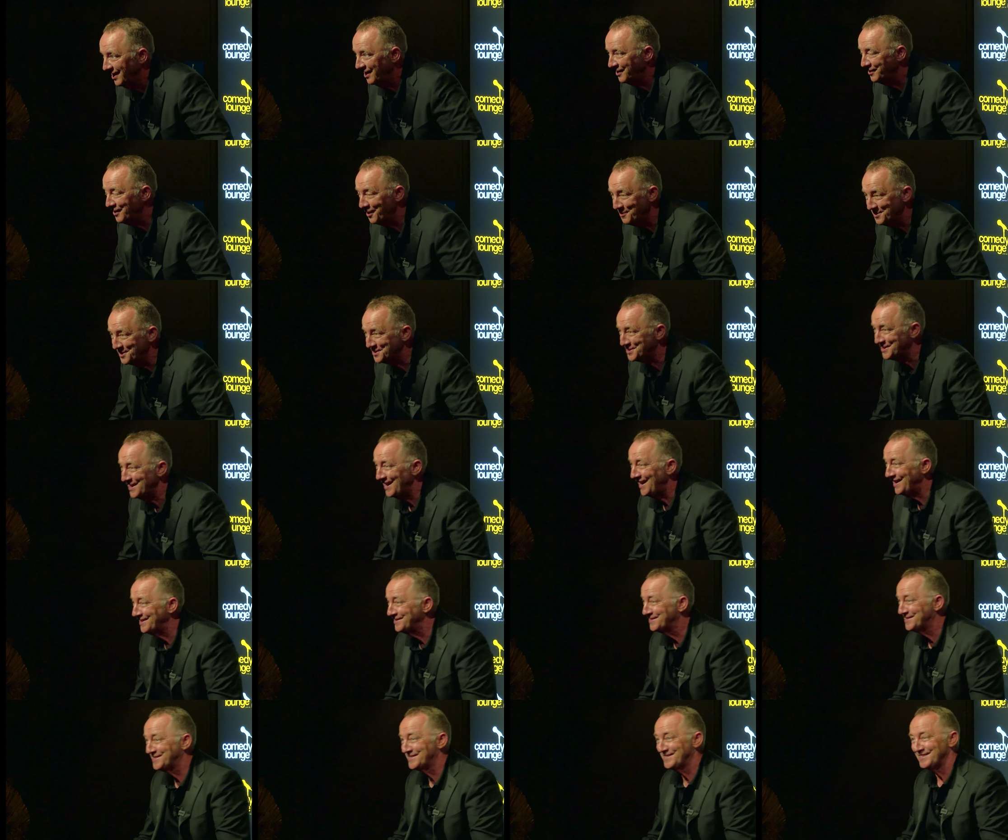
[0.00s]
I know it
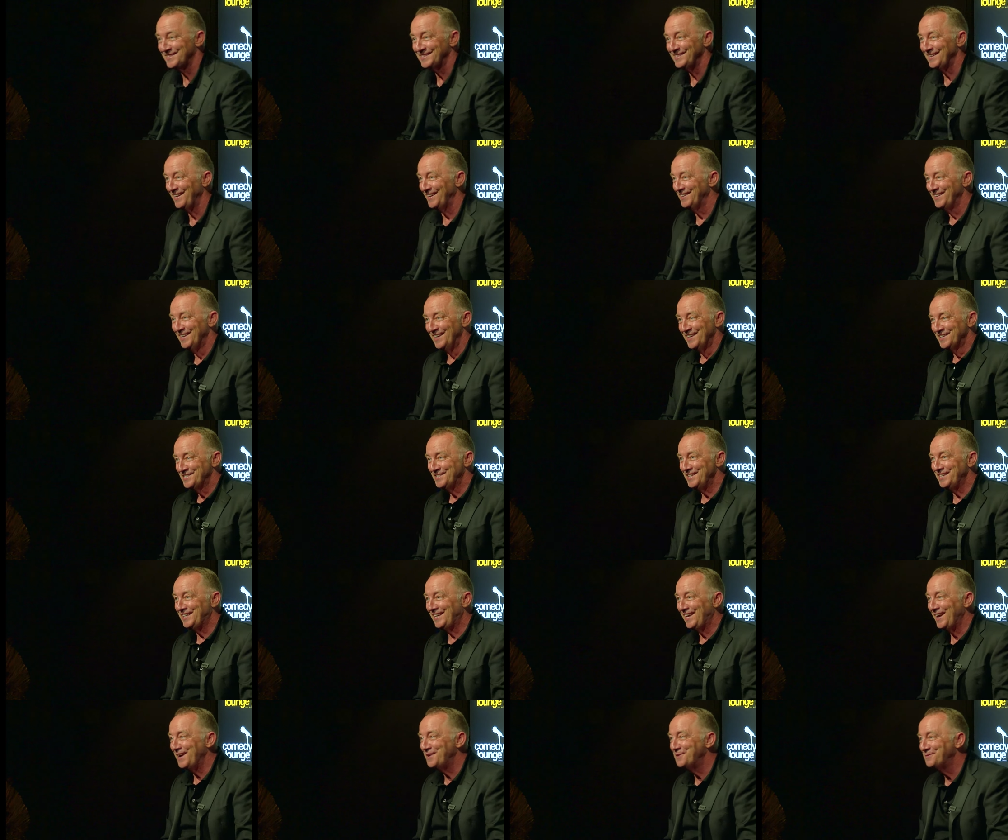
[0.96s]
sounds, you know,
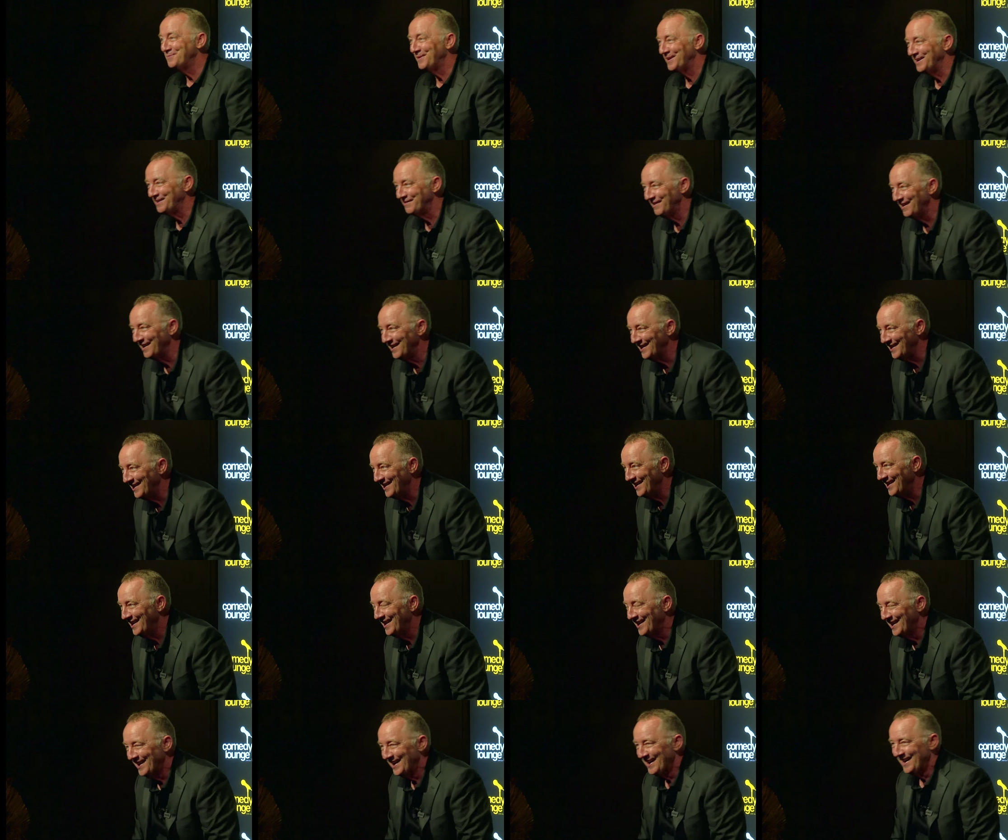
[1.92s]
she'd kill me,
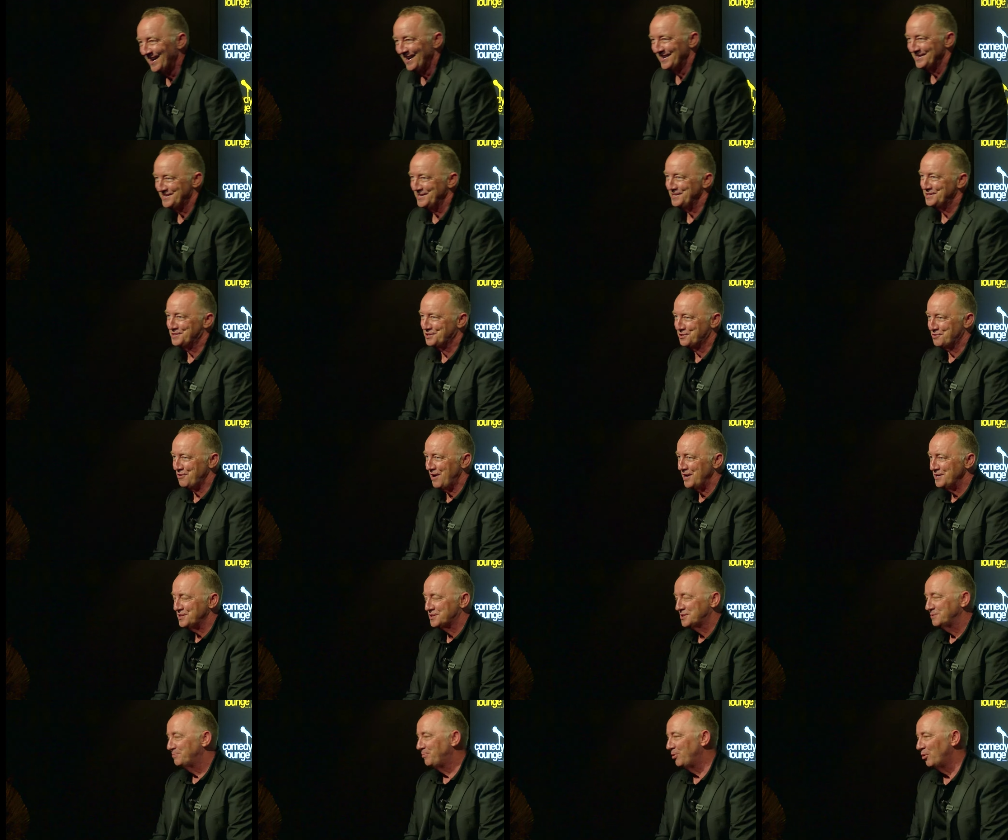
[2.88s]
really. She's a
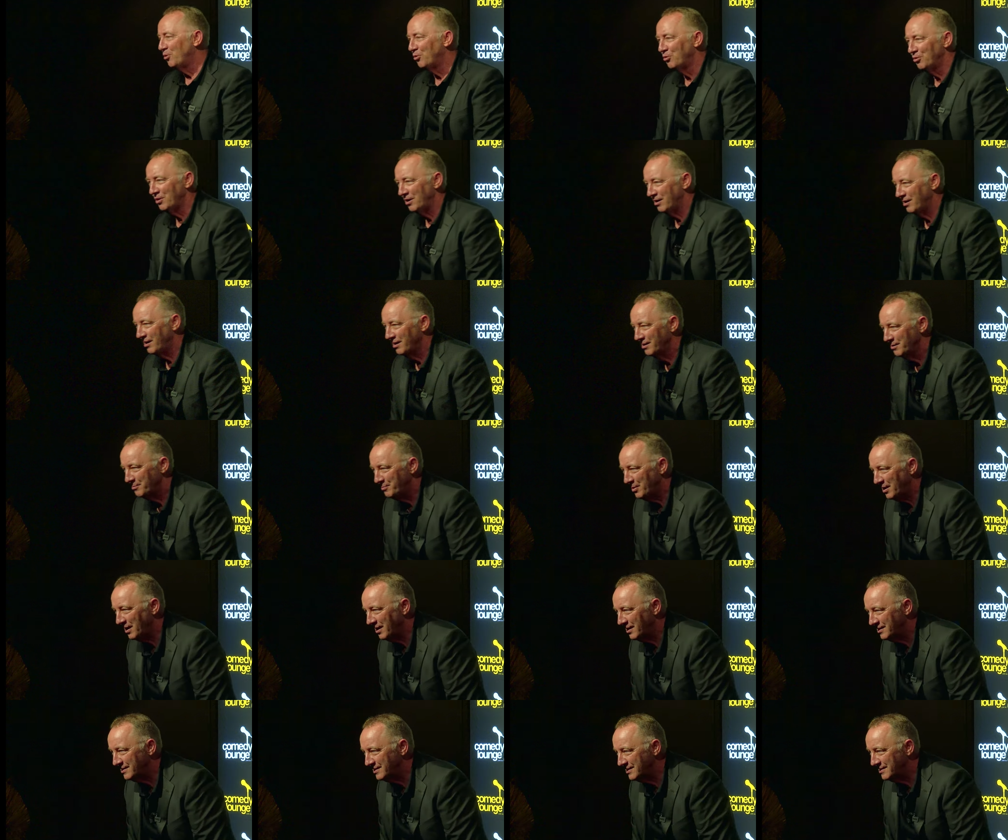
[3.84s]
great supporter,
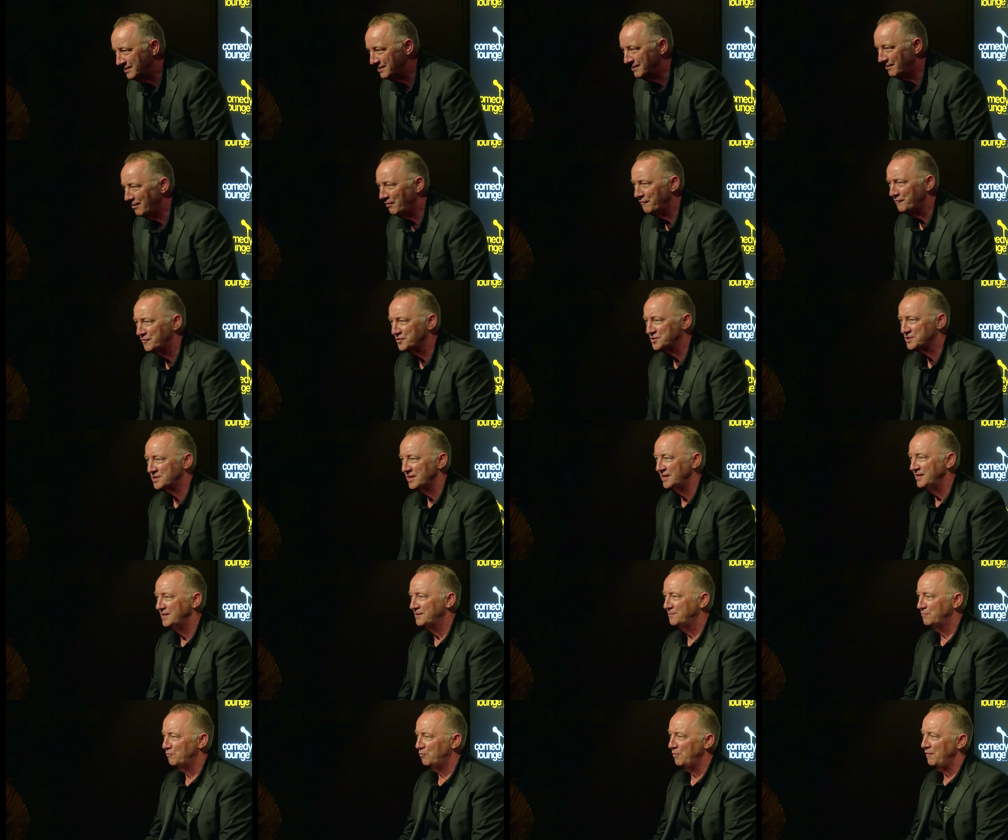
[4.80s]
but
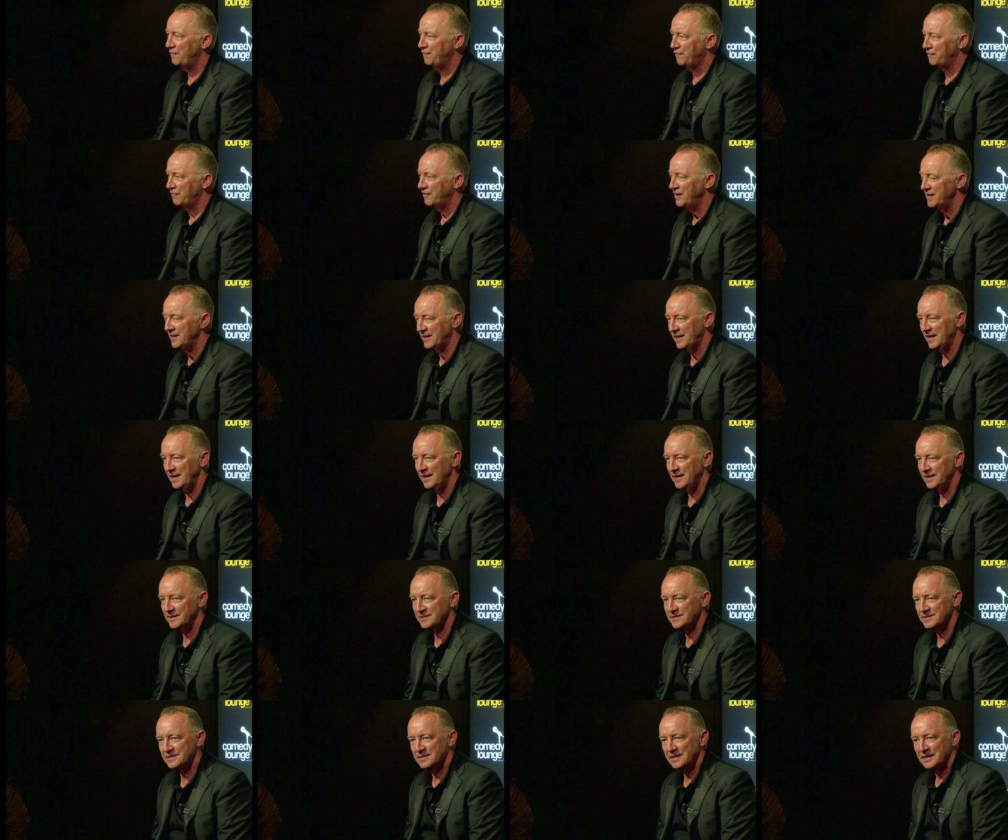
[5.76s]
obviously with three
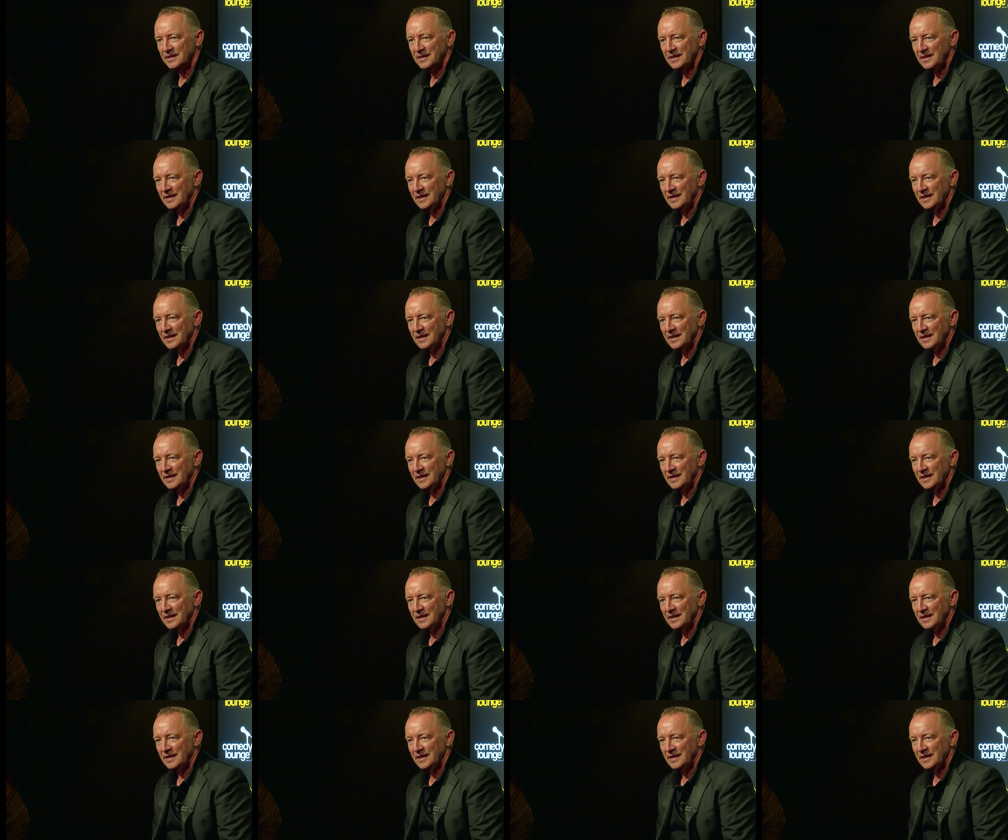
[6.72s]
kids,